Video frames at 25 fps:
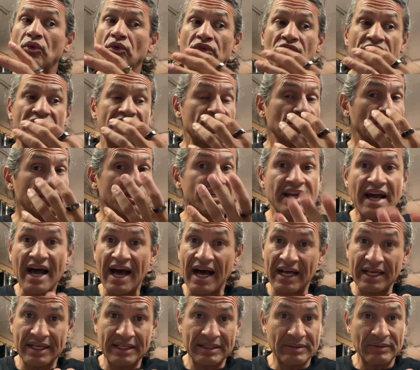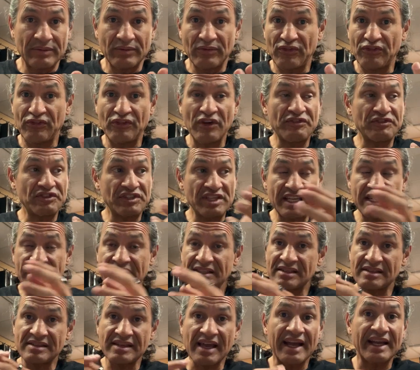These are not
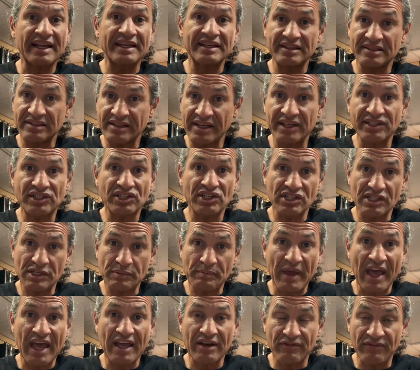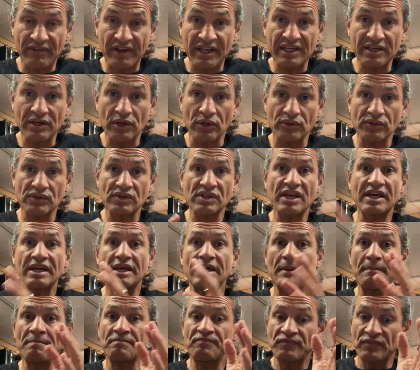15-second attention span videos.
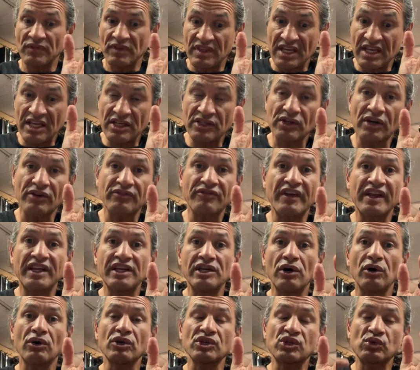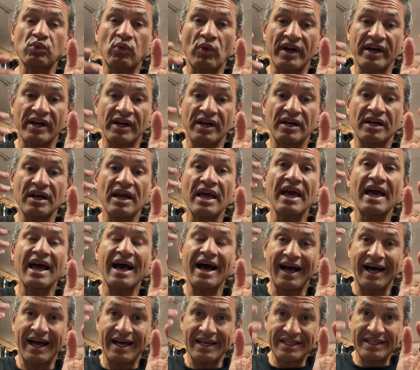These are videos where
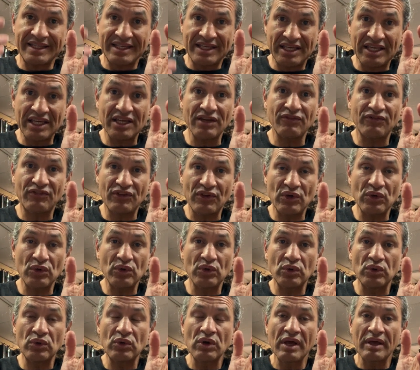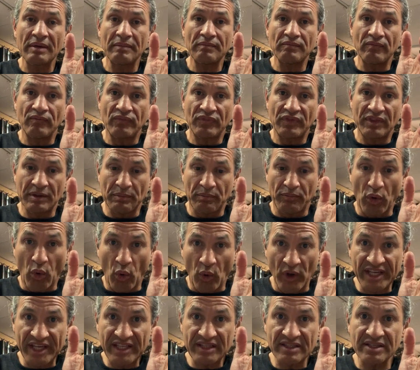I give you the
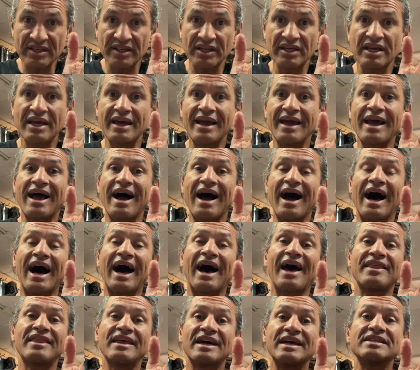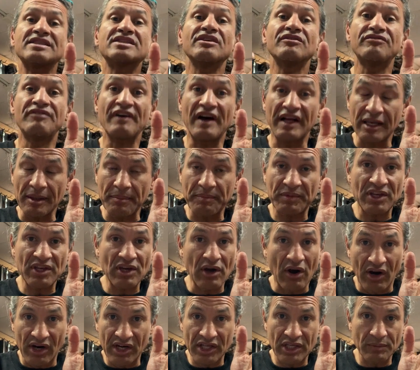point. I then develop the
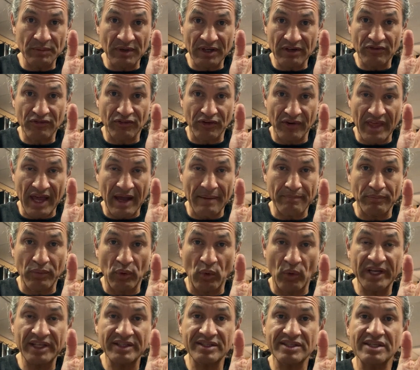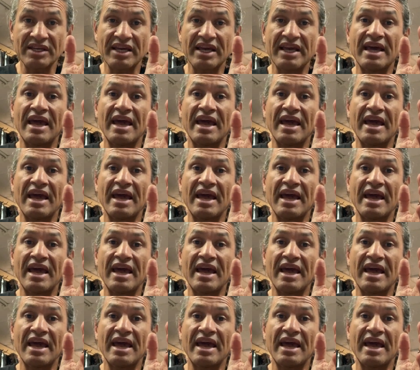argument for that point,